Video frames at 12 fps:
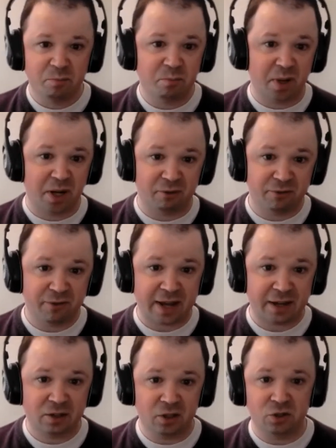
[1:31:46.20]
But in
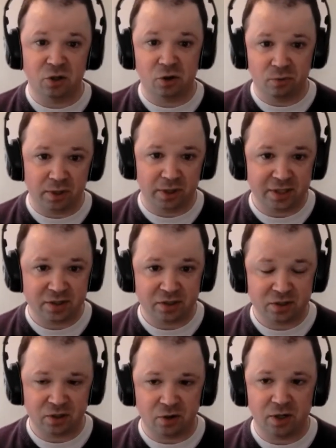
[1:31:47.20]
fact, you don't release the
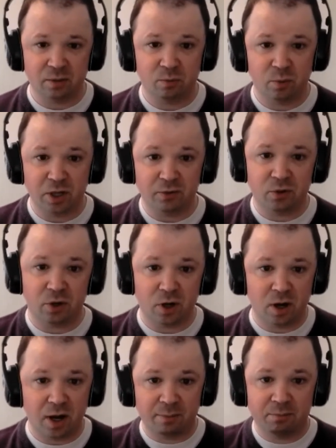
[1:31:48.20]
sodium when you've got a
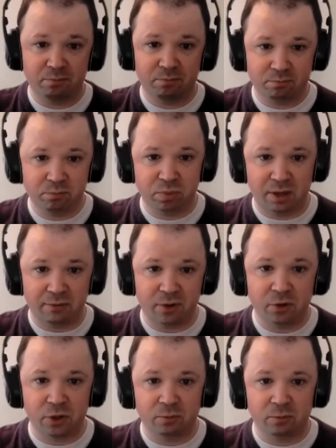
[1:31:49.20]
high blood
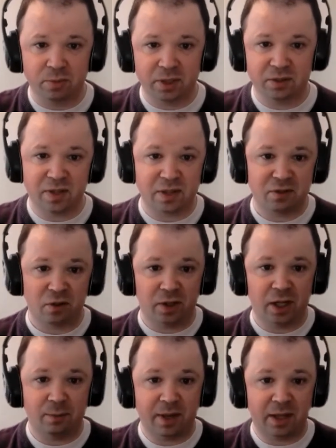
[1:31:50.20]
volume because that's only
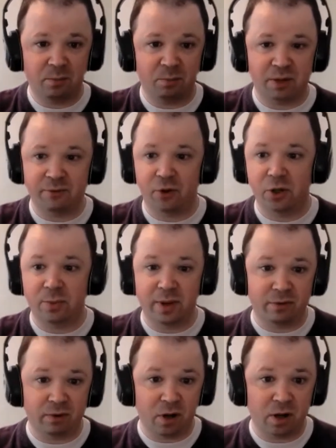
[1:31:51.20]
going to make the blood volume
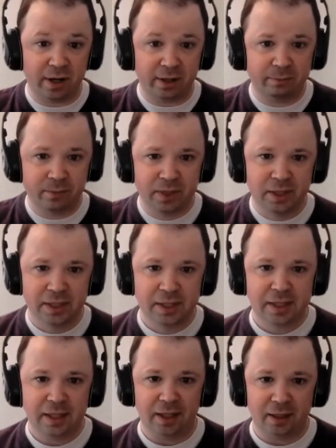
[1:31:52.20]
even higher
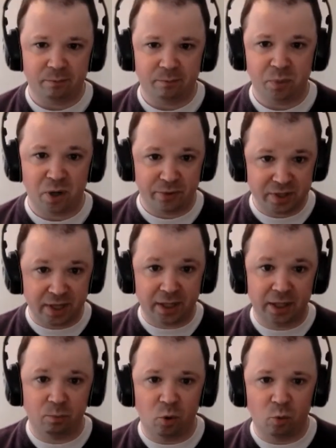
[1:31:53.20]
um, mm. by
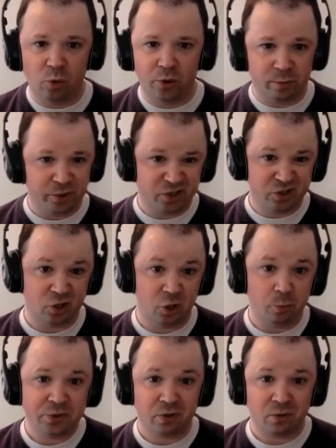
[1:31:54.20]
retaining more water, which is the
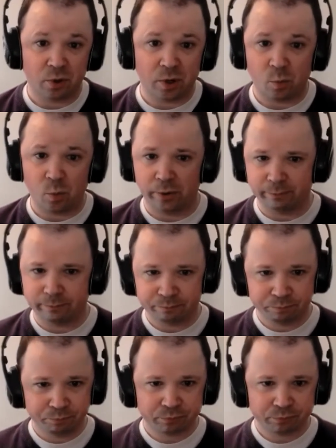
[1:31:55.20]
opposite of what you want.
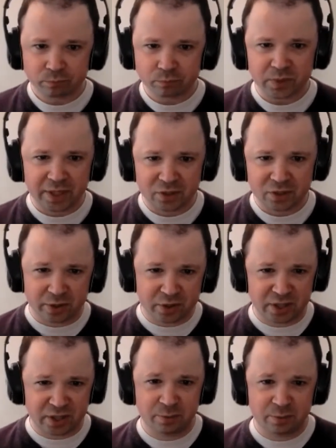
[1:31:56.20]
And so it
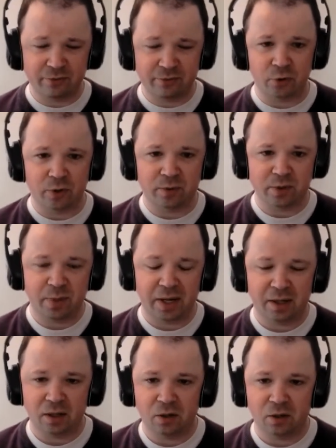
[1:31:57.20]
seems to be volume
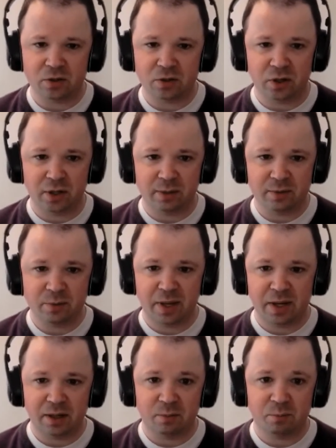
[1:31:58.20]
dependent, not sodium dependent.